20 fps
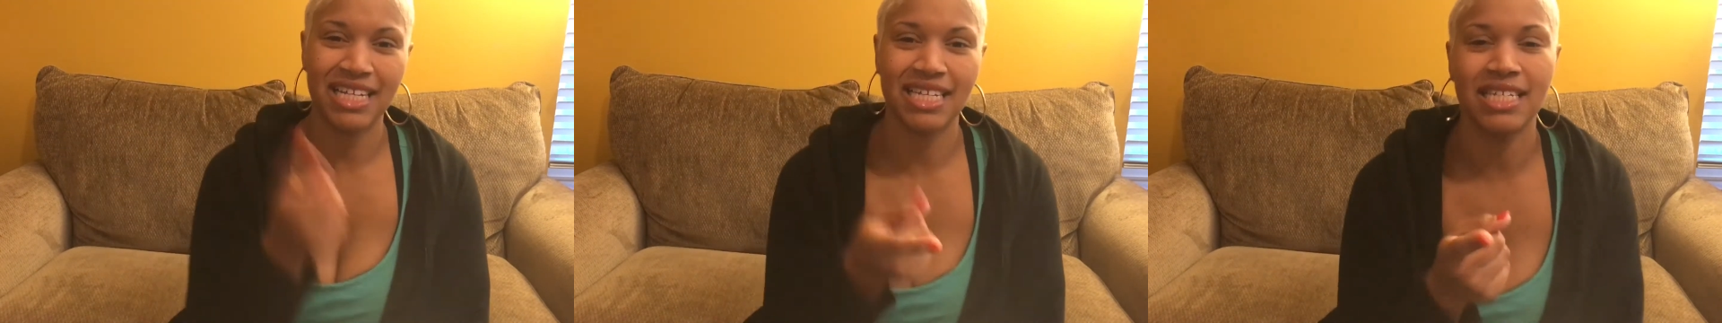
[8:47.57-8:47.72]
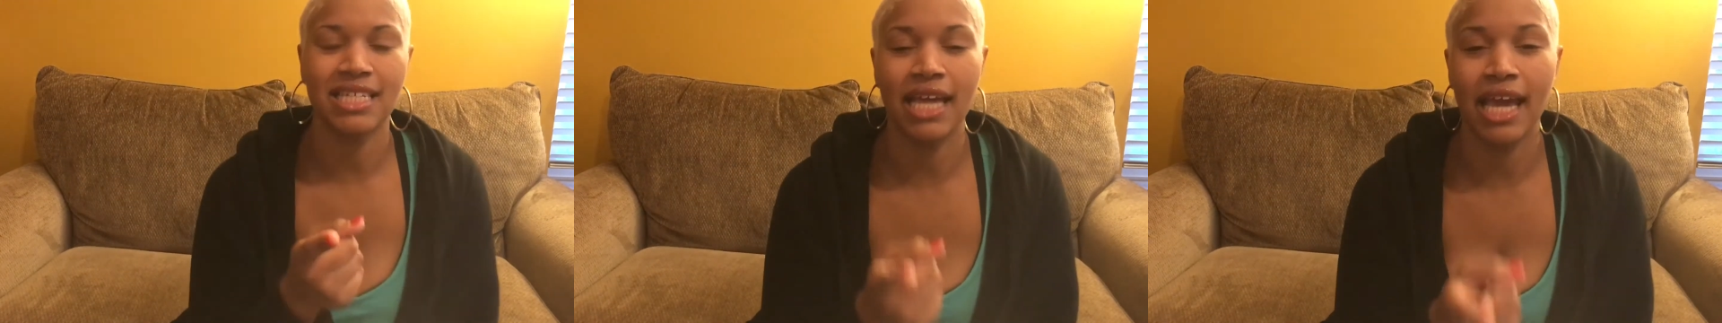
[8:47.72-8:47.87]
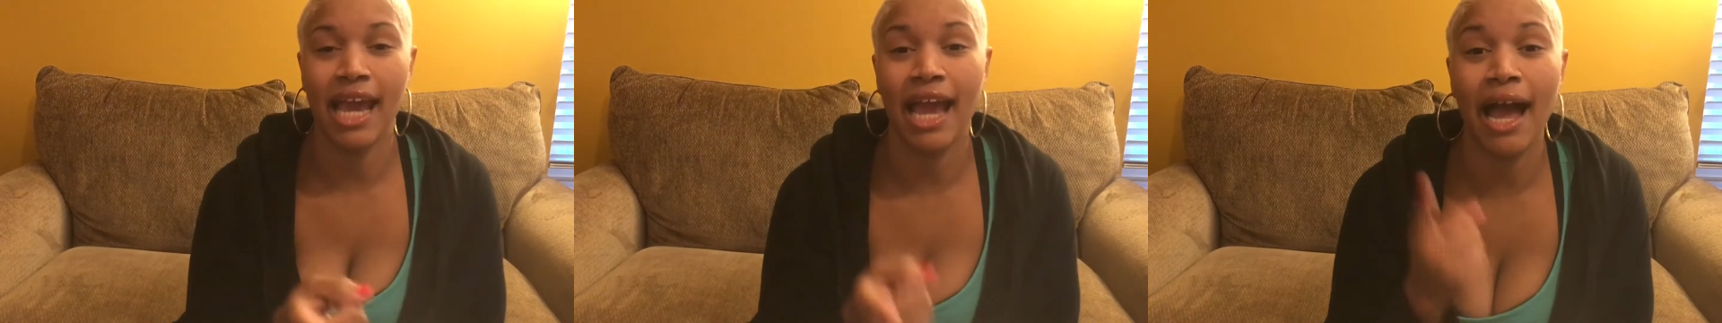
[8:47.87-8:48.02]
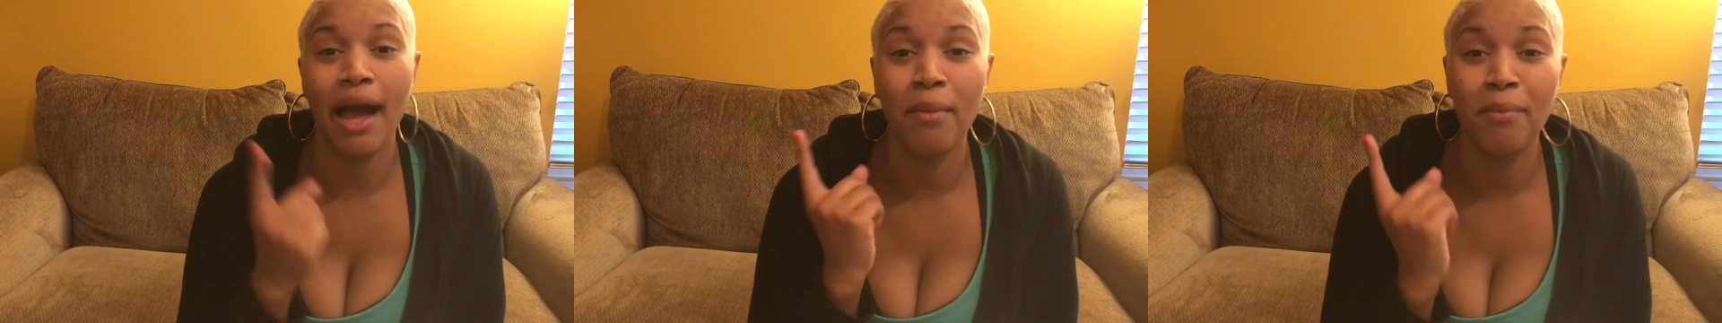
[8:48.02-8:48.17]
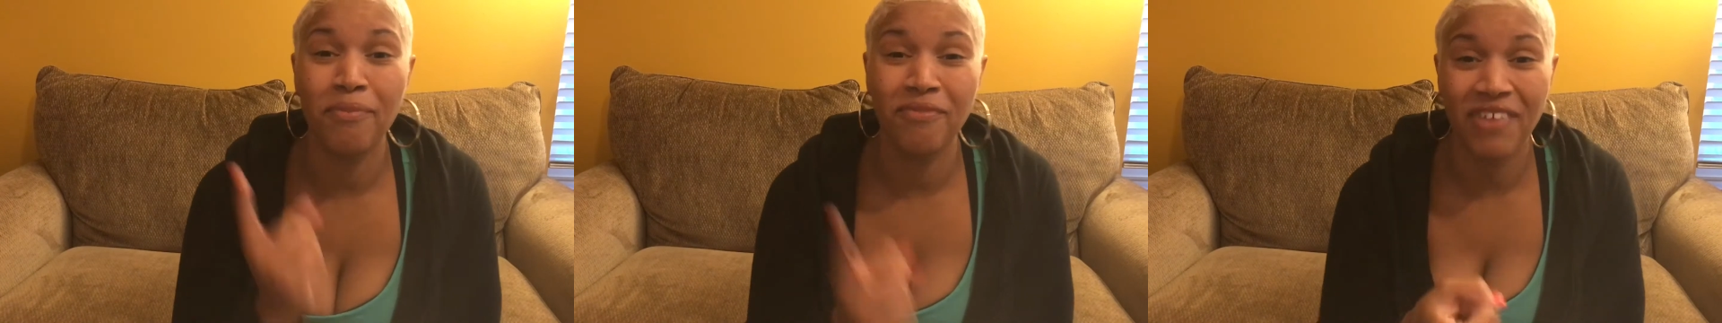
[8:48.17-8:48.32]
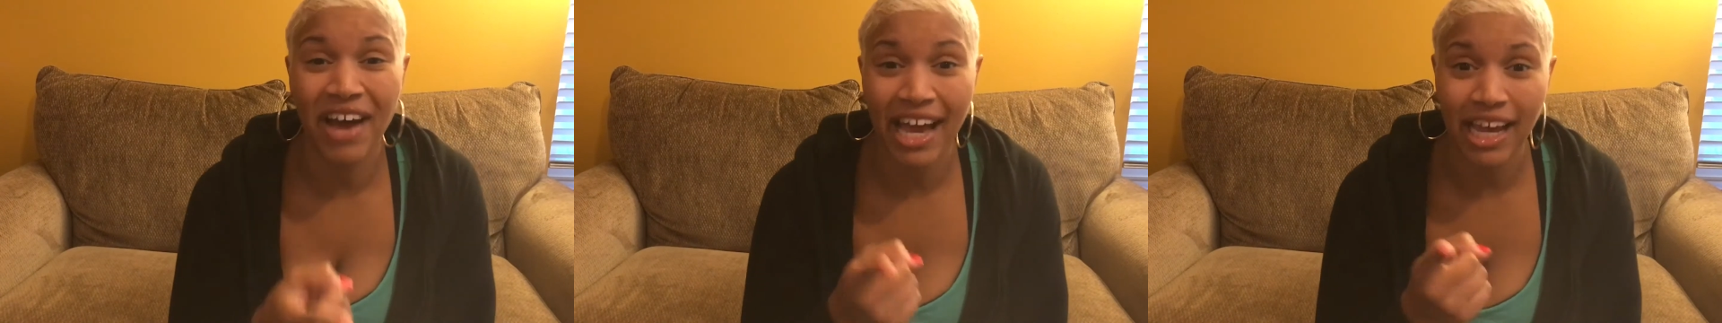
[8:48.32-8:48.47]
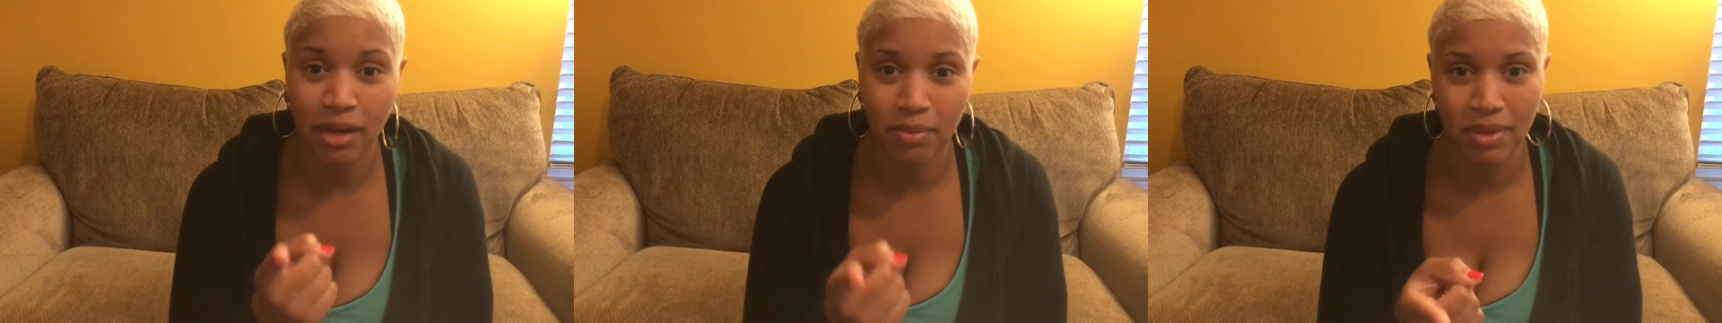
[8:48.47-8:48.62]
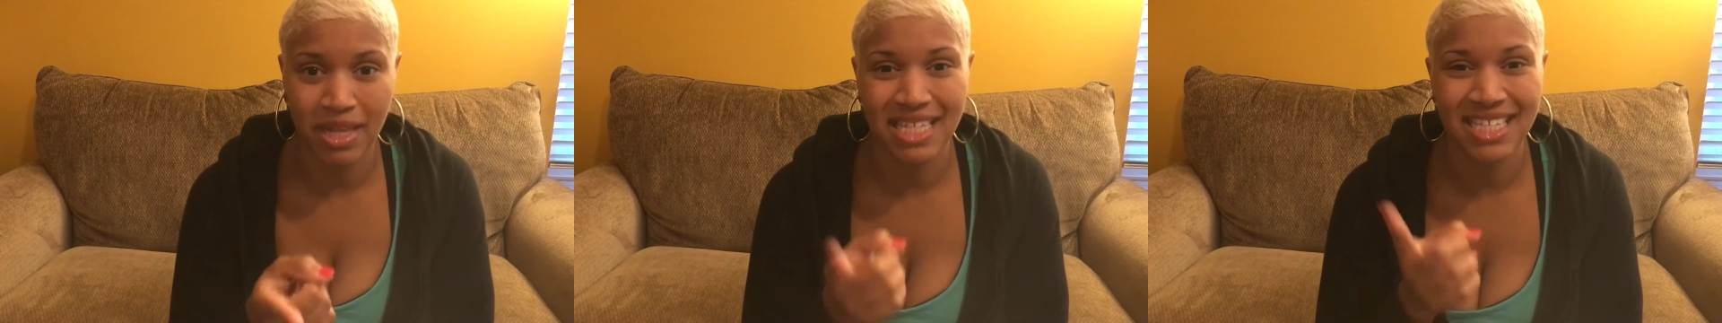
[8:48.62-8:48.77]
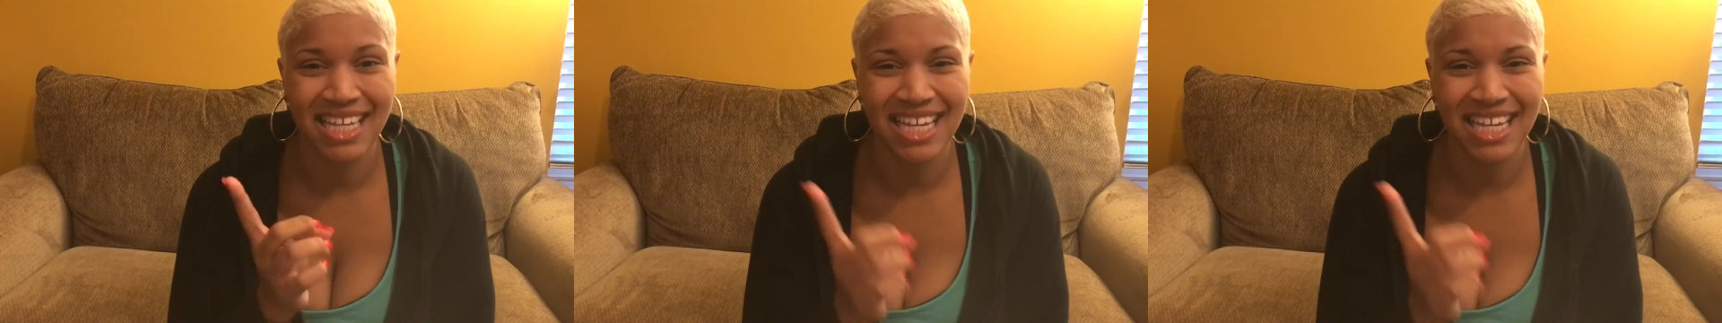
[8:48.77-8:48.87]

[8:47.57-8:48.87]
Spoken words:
to say, vitamins.